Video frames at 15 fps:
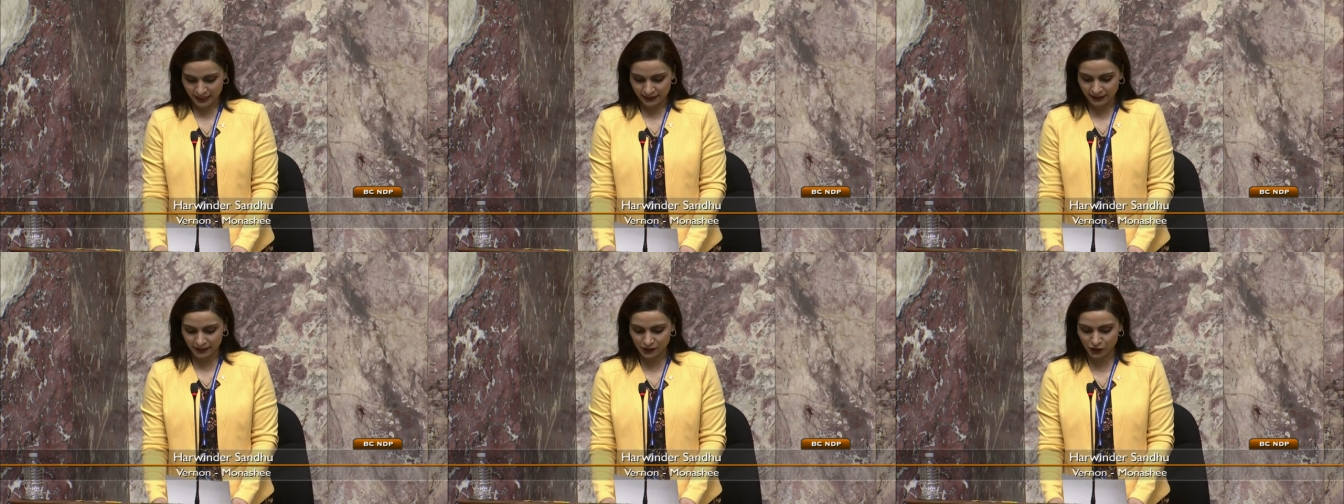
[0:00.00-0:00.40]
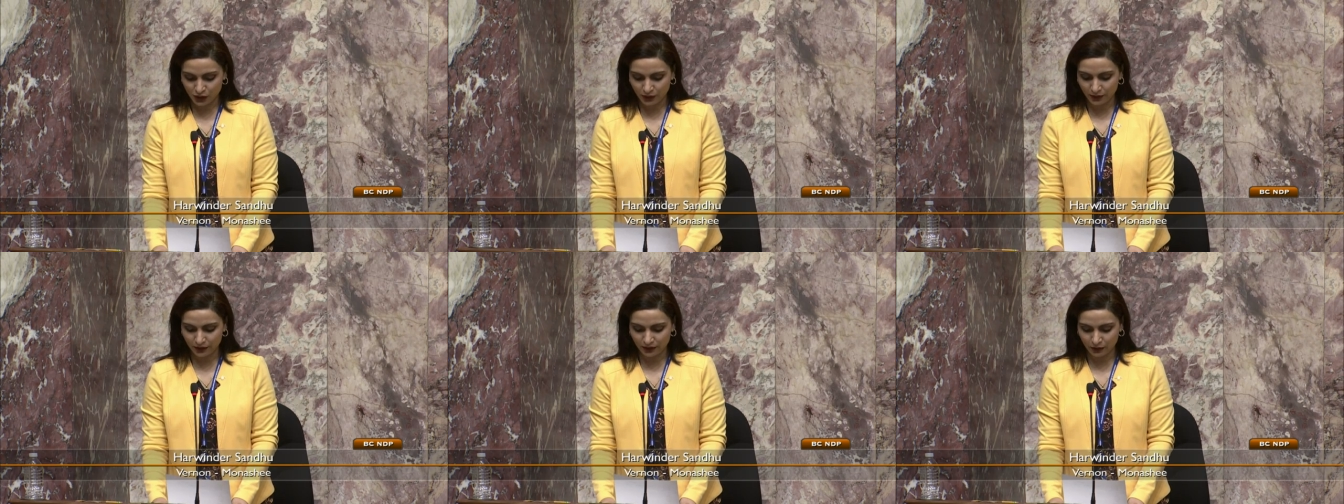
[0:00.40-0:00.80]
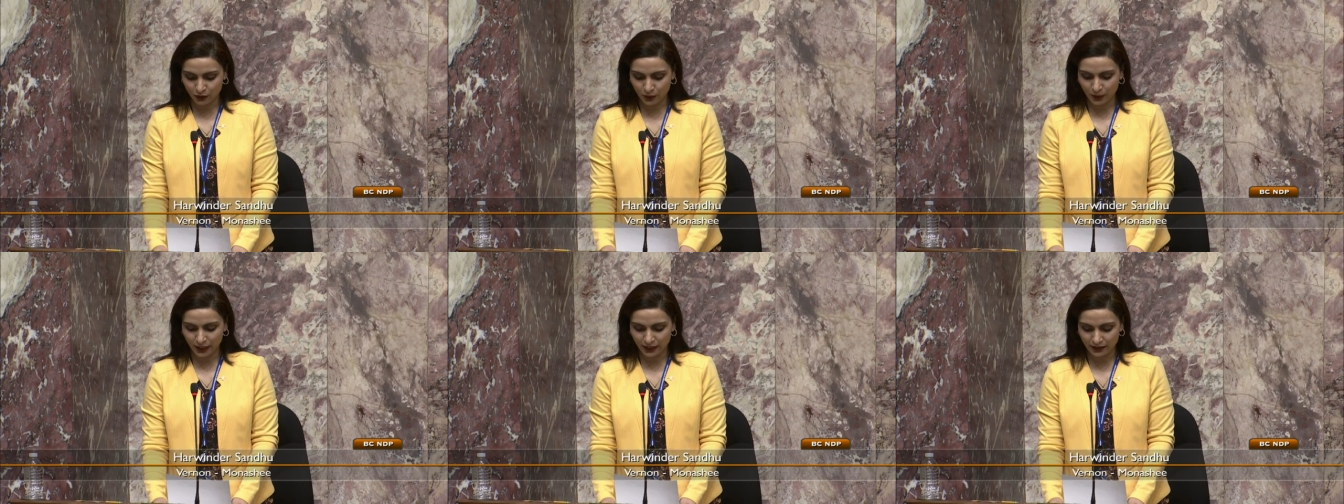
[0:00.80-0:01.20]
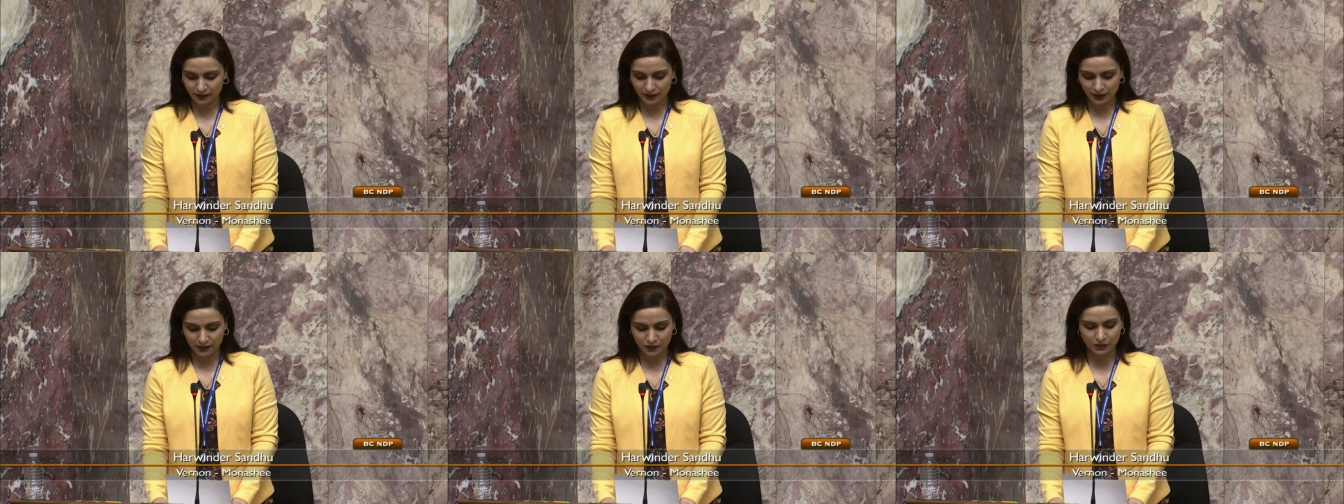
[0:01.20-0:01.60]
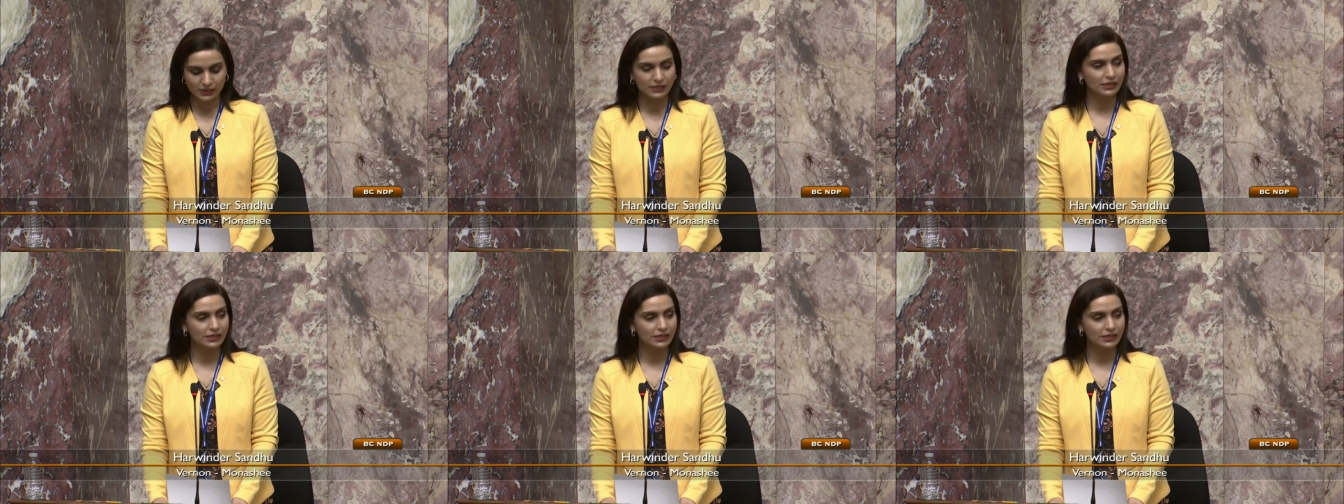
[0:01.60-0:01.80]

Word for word: This year, the United Nations